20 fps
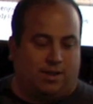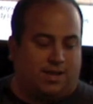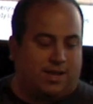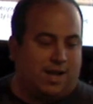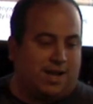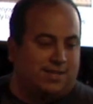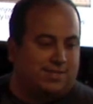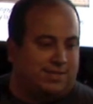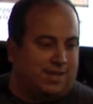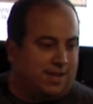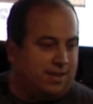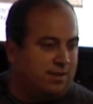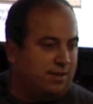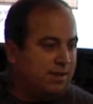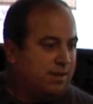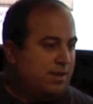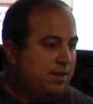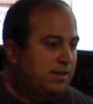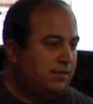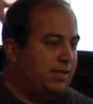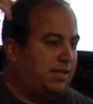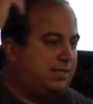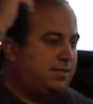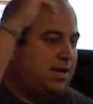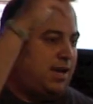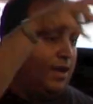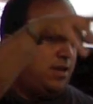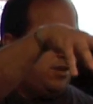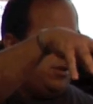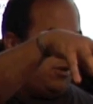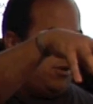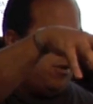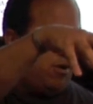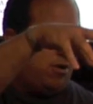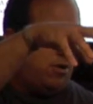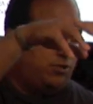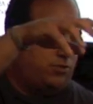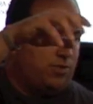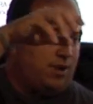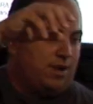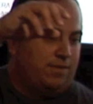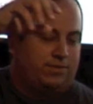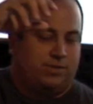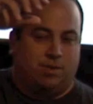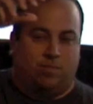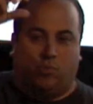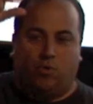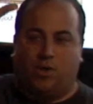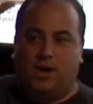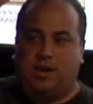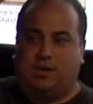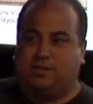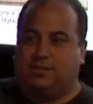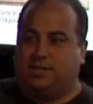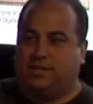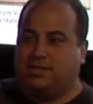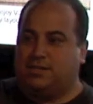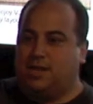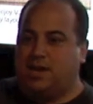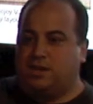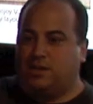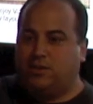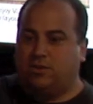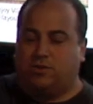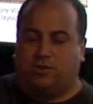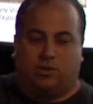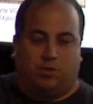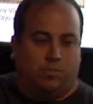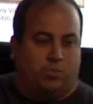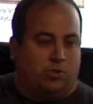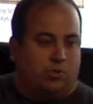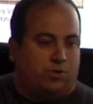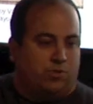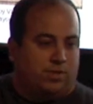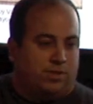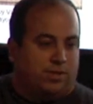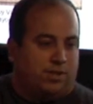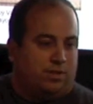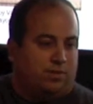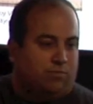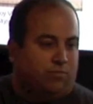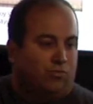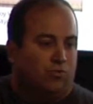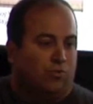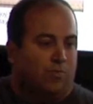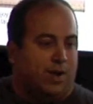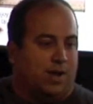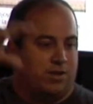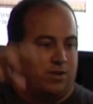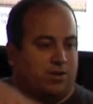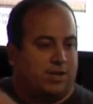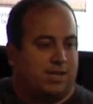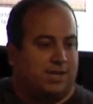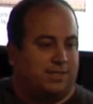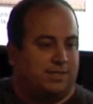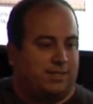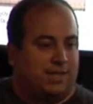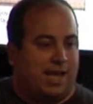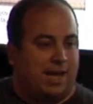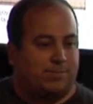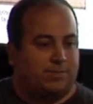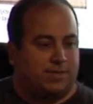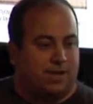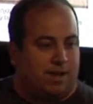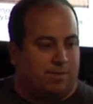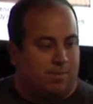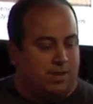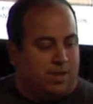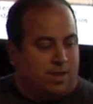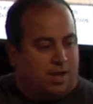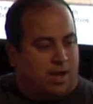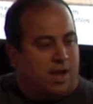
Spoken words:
content that's on your hard drive somewhere else, it's on your computer in the other room, on your kid's laptop,